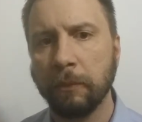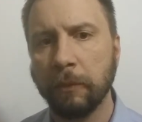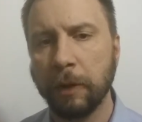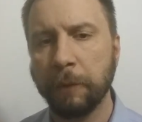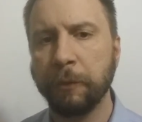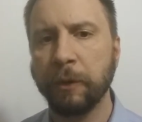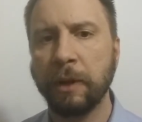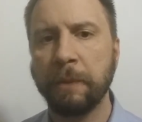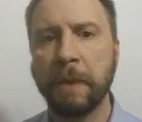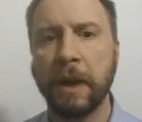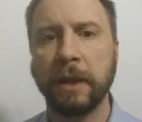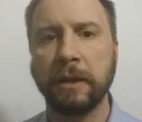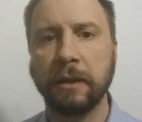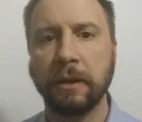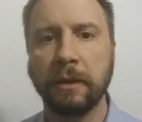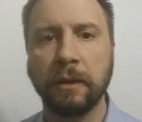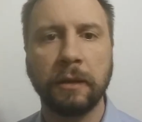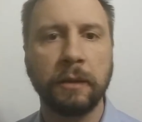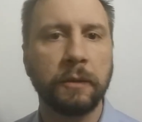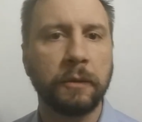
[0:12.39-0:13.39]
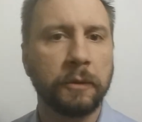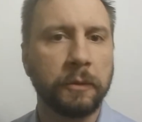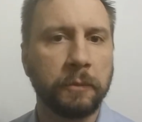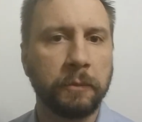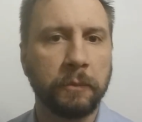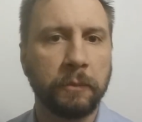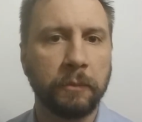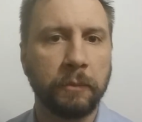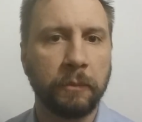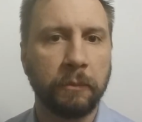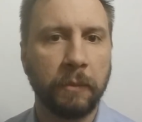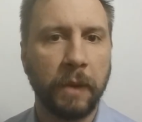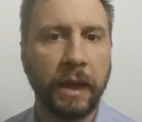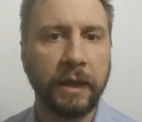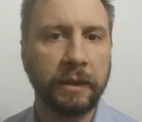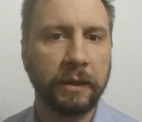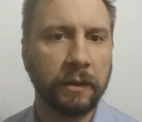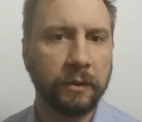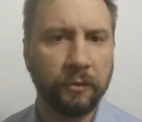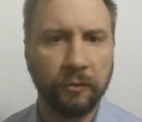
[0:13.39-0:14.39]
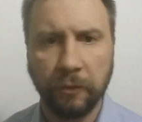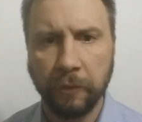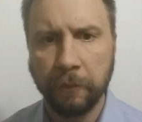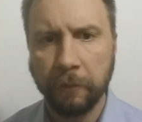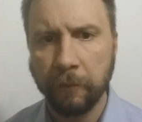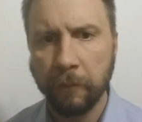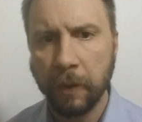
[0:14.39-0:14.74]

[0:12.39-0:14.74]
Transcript: liberty-minded ideas.